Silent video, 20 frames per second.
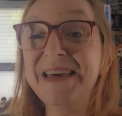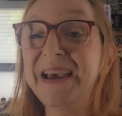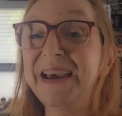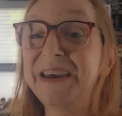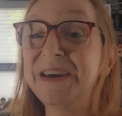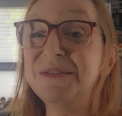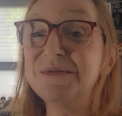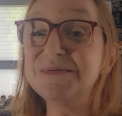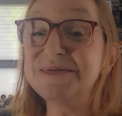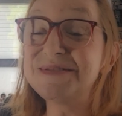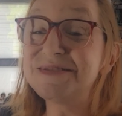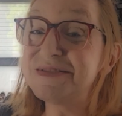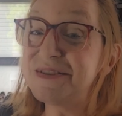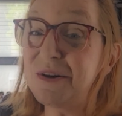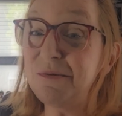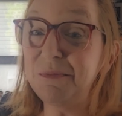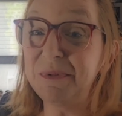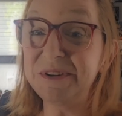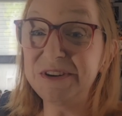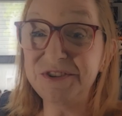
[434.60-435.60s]
Thank you
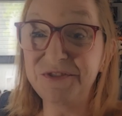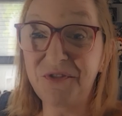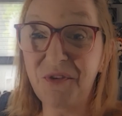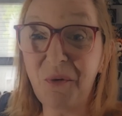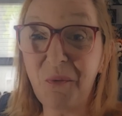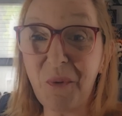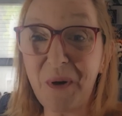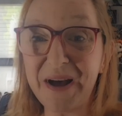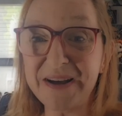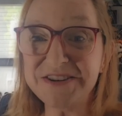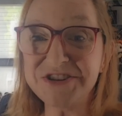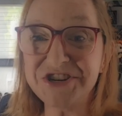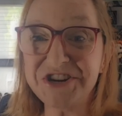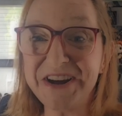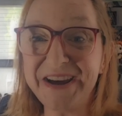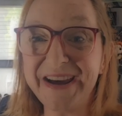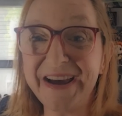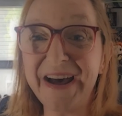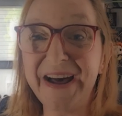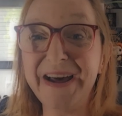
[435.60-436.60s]
so much for
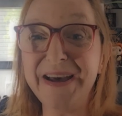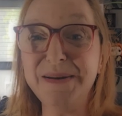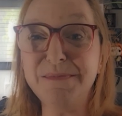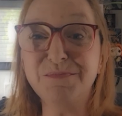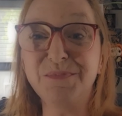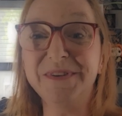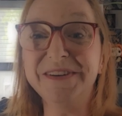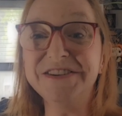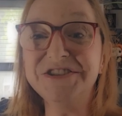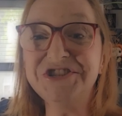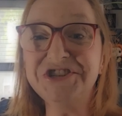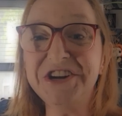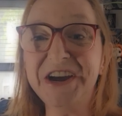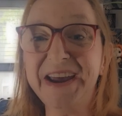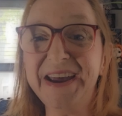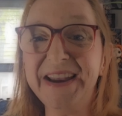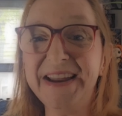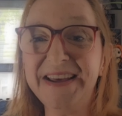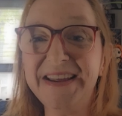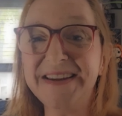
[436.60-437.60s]
watching. I
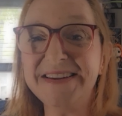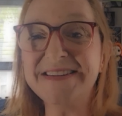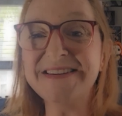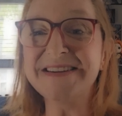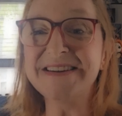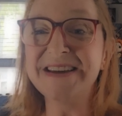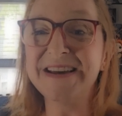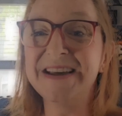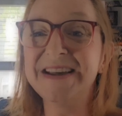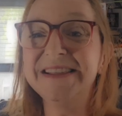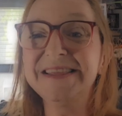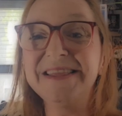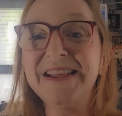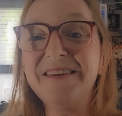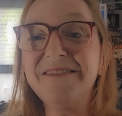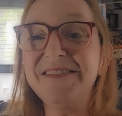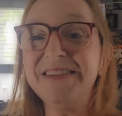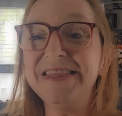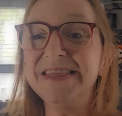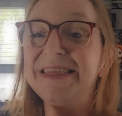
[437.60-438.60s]
appreciate it.
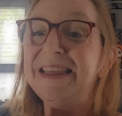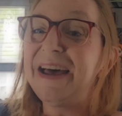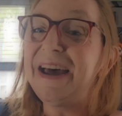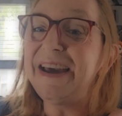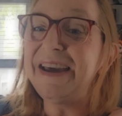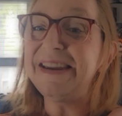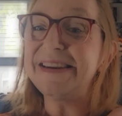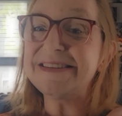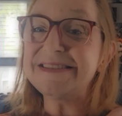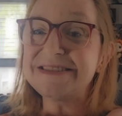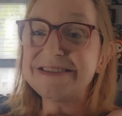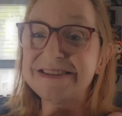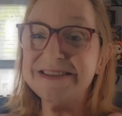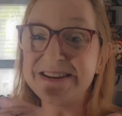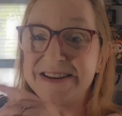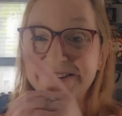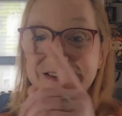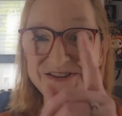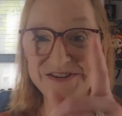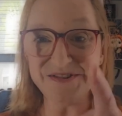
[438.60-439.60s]
Love and light
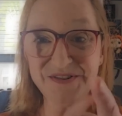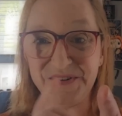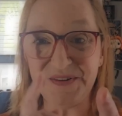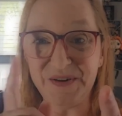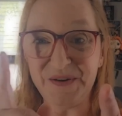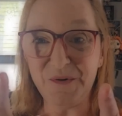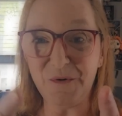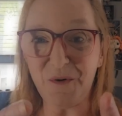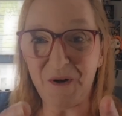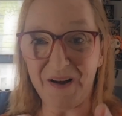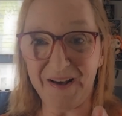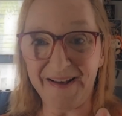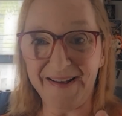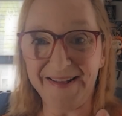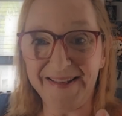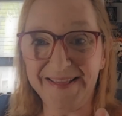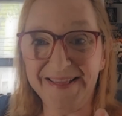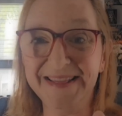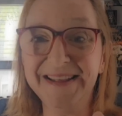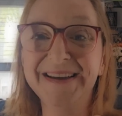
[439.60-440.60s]
to you all.
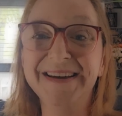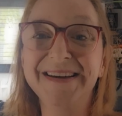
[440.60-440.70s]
